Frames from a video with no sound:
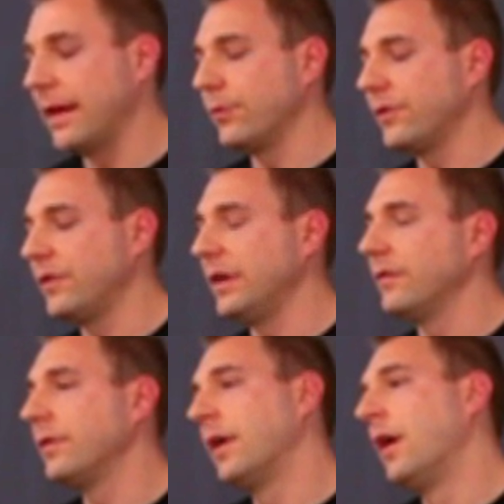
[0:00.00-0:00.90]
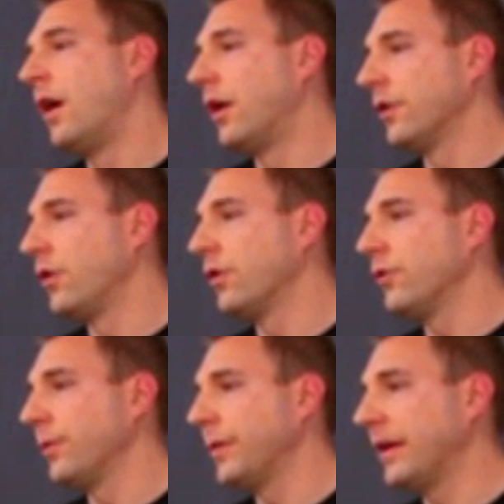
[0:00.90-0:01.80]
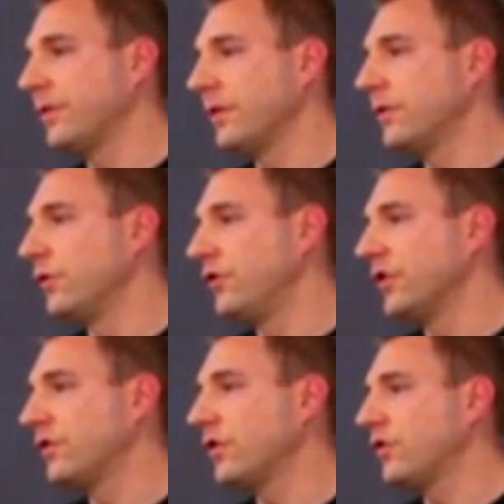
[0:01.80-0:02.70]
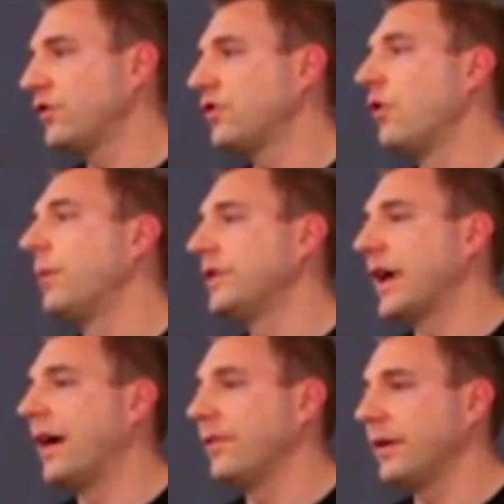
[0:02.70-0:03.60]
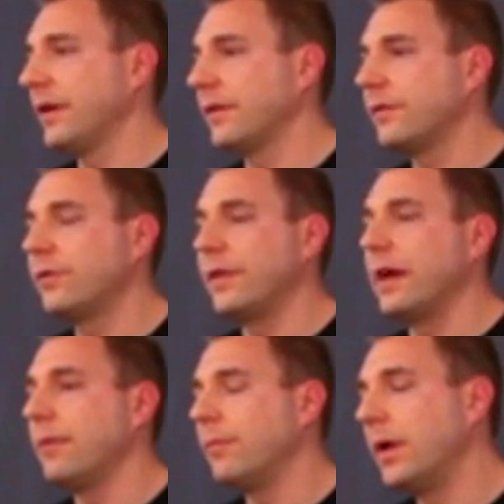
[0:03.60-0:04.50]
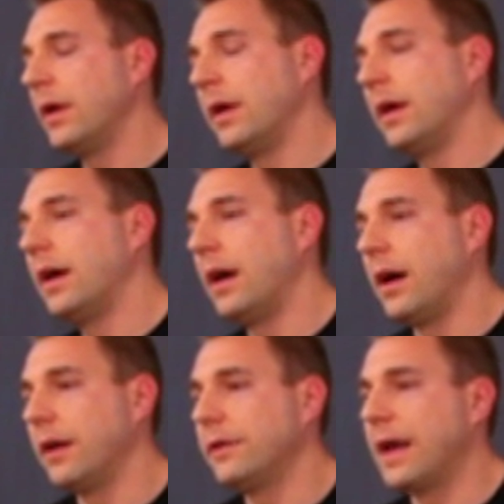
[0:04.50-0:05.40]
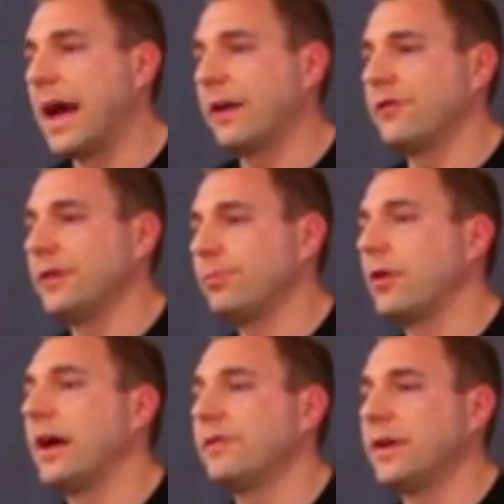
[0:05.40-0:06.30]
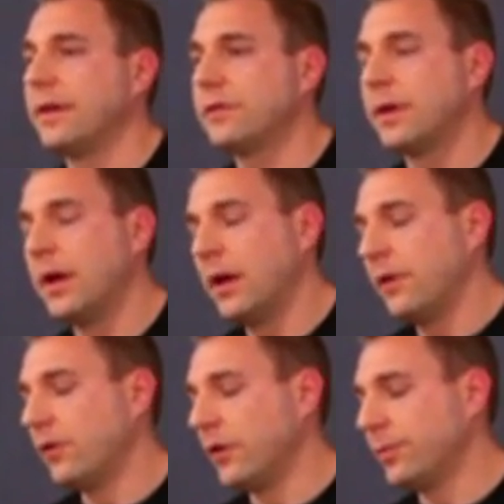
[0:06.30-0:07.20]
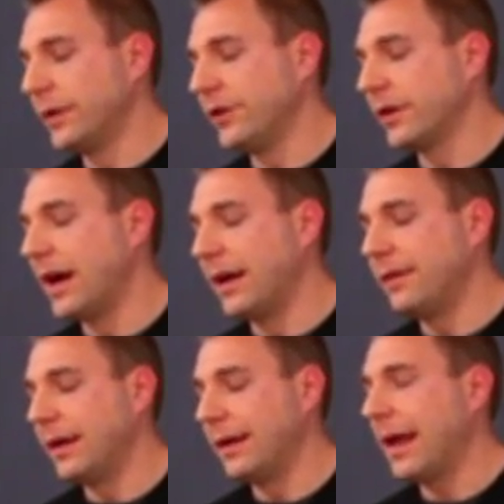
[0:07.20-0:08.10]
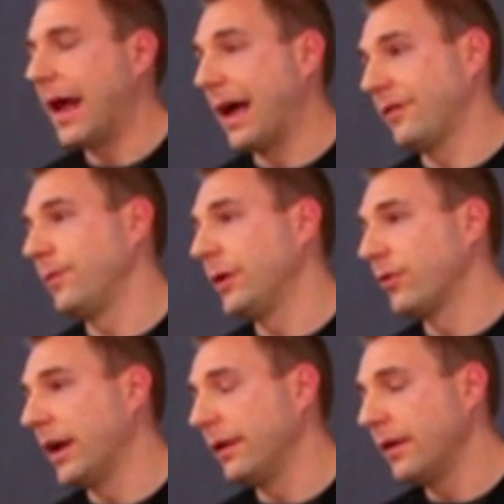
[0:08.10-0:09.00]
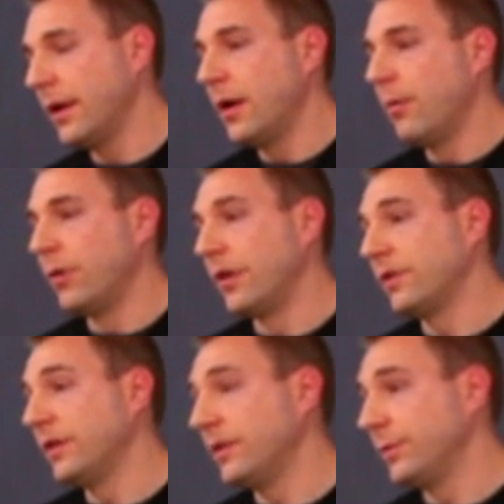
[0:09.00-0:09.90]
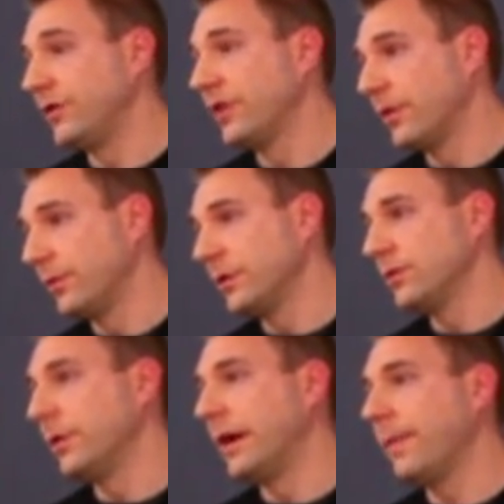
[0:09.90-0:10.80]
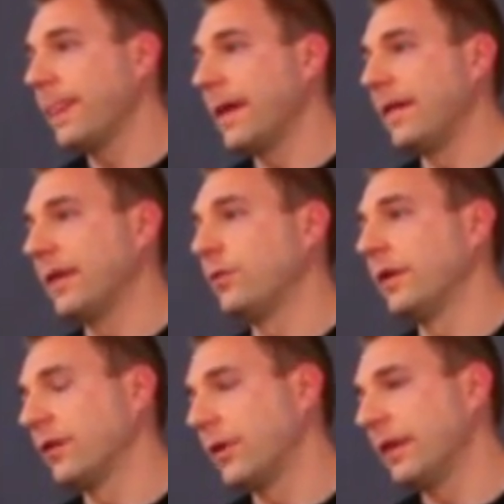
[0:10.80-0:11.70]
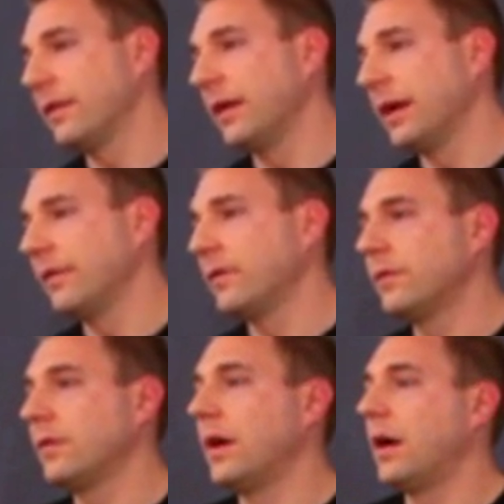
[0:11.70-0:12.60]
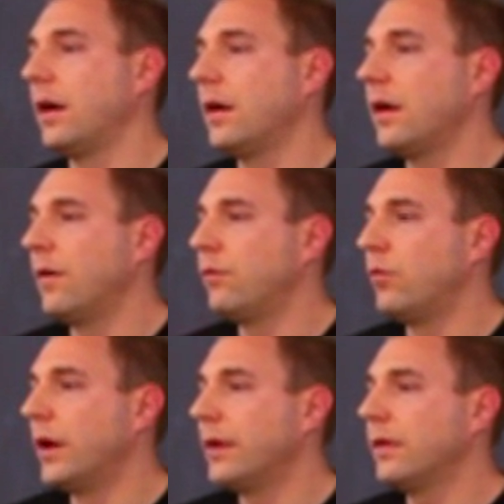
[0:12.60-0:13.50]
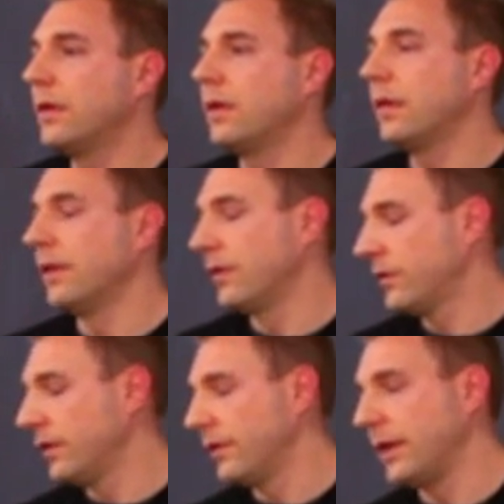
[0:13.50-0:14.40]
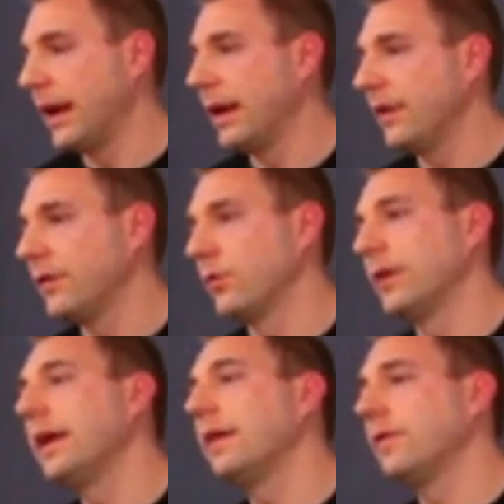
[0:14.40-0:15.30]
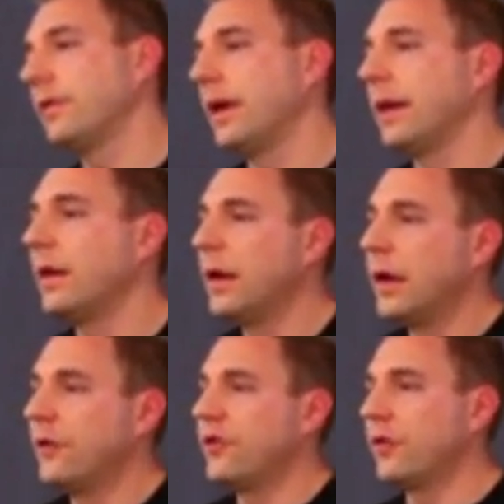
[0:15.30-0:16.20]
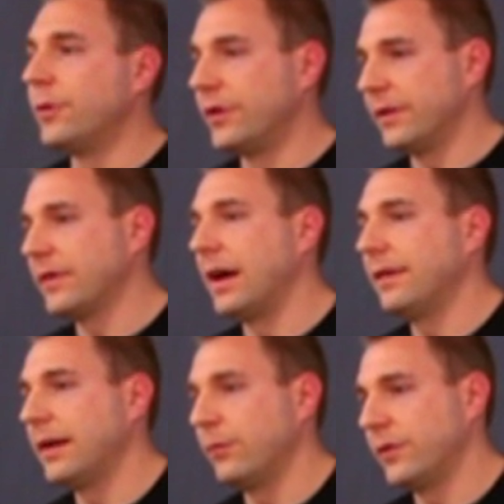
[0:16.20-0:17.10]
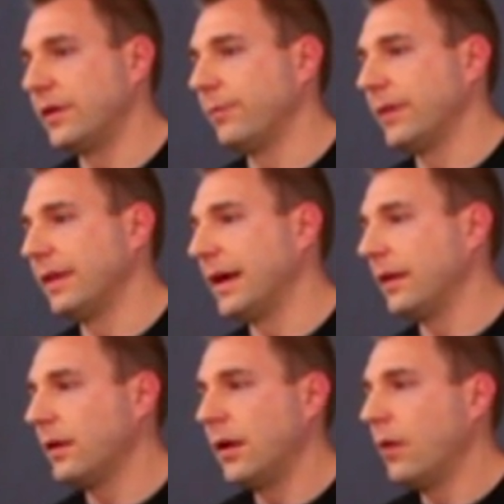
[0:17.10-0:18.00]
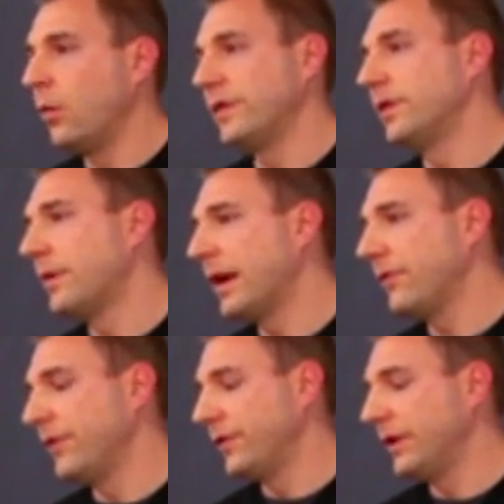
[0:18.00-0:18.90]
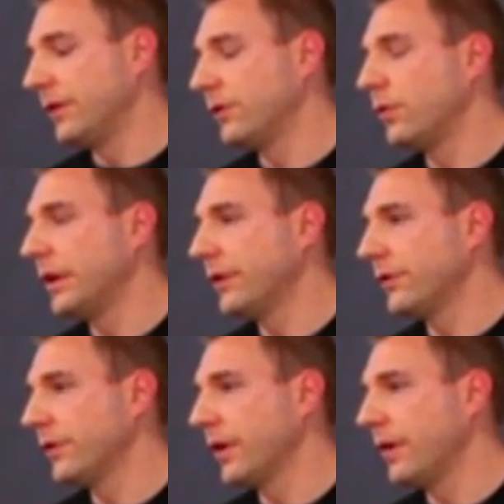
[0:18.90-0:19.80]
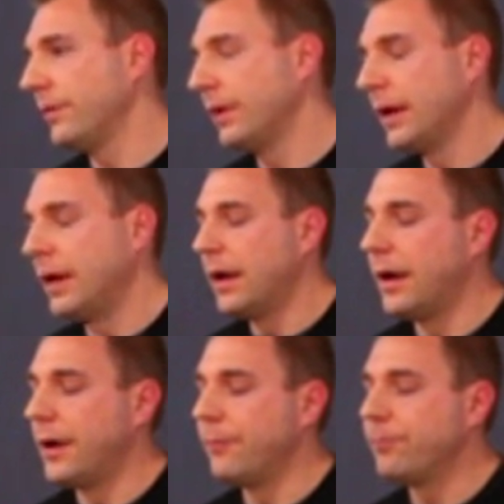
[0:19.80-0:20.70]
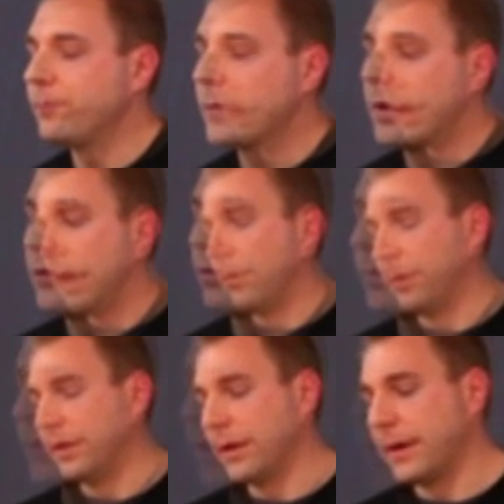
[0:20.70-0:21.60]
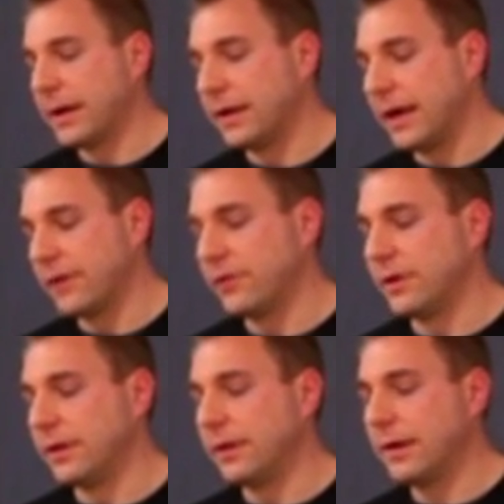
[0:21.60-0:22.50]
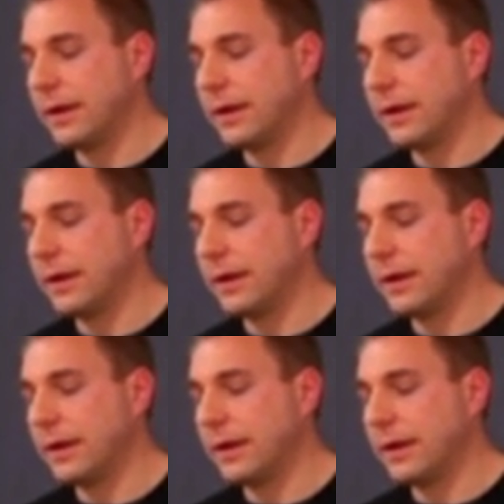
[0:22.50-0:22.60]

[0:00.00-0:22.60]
receive on an ongoing basis. There's just so much out there for them to actually process. So ultimately, your content has to be great, but also needs to be shareable as well. And that's one of the great things of what this day and age that we're in, is that shareability of content was something that wasn't around 15 or 20 years ago. And when we think about connection